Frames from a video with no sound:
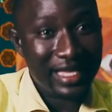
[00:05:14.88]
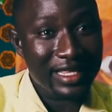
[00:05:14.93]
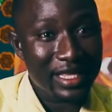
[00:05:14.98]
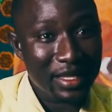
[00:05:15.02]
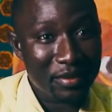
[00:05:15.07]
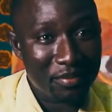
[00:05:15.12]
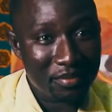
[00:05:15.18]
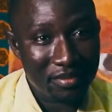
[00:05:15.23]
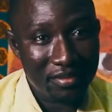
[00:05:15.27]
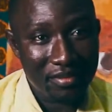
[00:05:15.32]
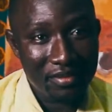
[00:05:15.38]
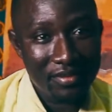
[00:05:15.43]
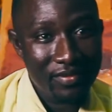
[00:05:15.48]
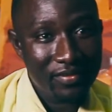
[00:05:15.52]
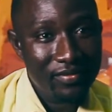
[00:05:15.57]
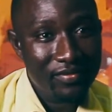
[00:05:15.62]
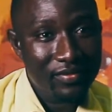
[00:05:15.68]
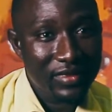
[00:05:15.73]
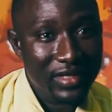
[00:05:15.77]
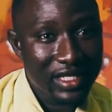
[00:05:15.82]
them
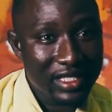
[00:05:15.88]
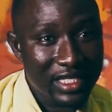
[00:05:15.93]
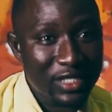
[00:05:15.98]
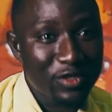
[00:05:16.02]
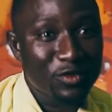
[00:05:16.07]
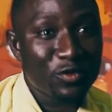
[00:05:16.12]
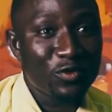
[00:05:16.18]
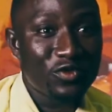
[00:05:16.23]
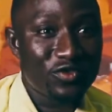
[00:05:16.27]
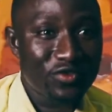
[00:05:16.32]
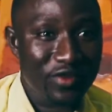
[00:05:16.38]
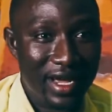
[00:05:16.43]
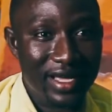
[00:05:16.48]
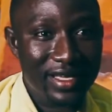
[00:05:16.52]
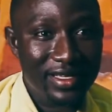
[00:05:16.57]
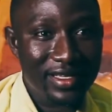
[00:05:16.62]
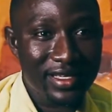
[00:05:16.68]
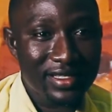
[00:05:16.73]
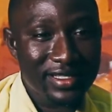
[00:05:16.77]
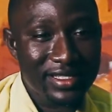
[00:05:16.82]
just to
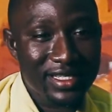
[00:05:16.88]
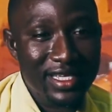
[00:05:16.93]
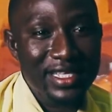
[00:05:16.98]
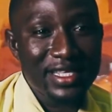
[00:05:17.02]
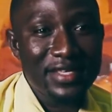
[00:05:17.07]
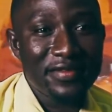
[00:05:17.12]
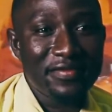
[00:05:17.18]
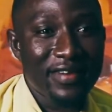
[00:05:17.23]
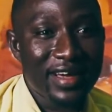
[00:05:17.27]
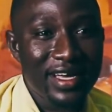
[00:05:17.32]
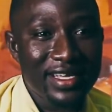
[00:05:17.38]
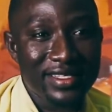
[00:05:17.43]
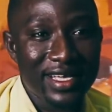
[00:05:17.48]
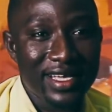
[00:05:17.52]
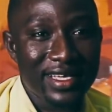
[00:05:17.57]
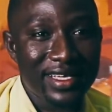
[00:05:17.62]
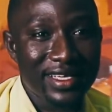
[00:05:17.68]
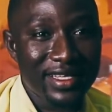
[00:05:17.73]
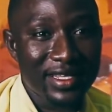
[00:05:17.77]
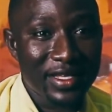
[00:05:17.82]
dry. It signifies
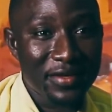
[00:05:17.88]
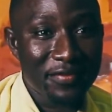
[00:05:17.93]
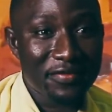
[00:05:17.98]
like they